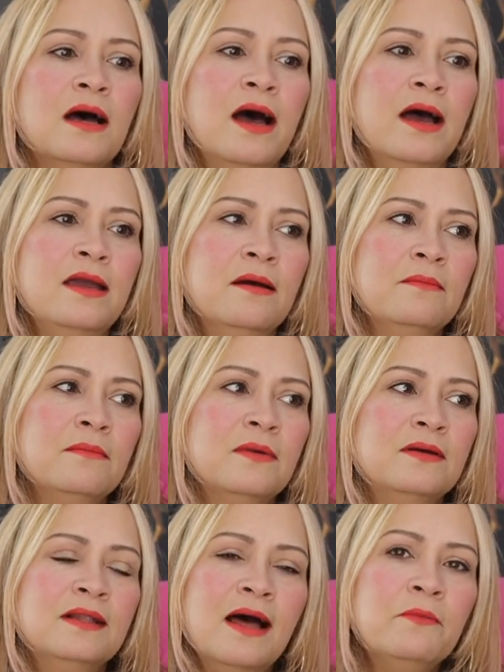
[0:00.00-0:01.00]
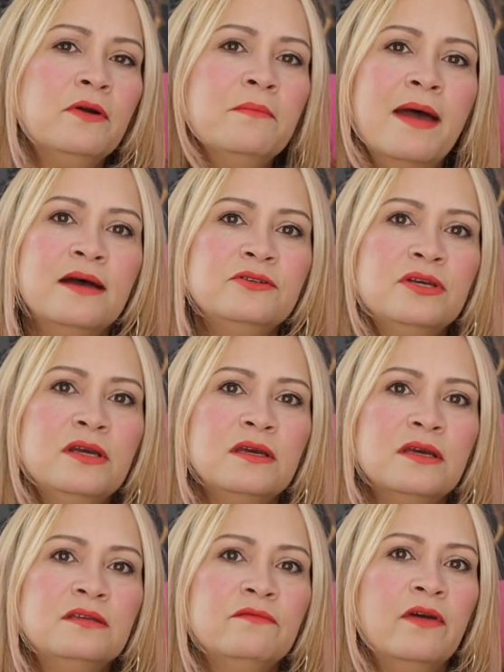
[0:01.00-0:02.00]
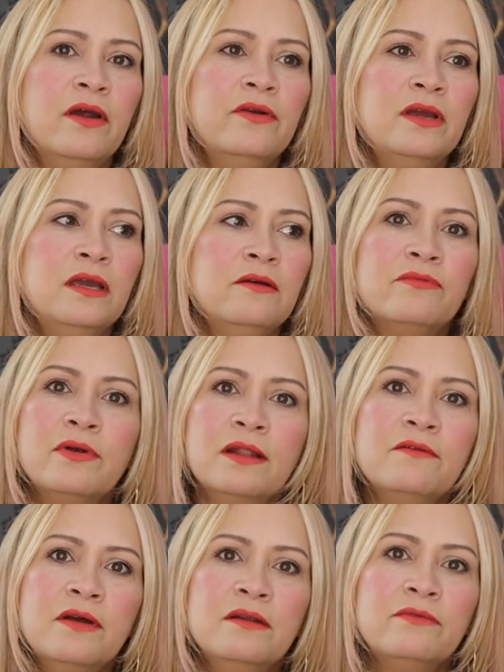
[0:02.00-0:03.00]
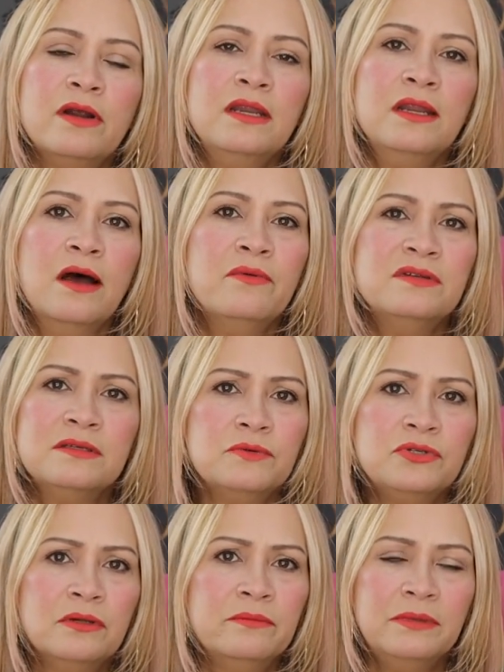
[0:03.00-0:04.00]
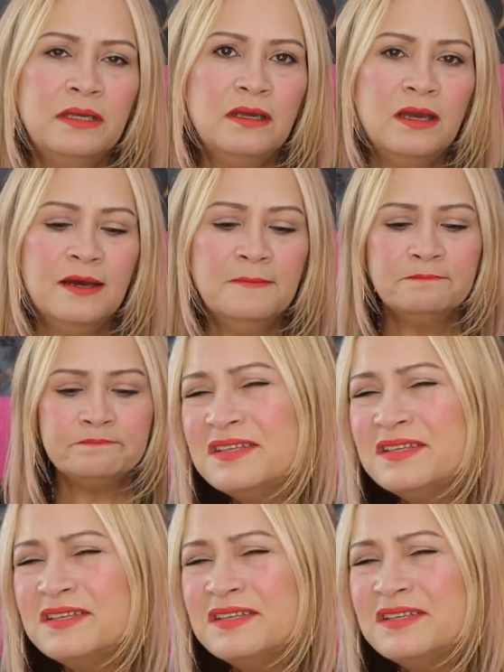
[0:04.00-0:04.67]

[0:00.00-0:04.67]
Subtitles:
glamour magic is very relevant right now in social media.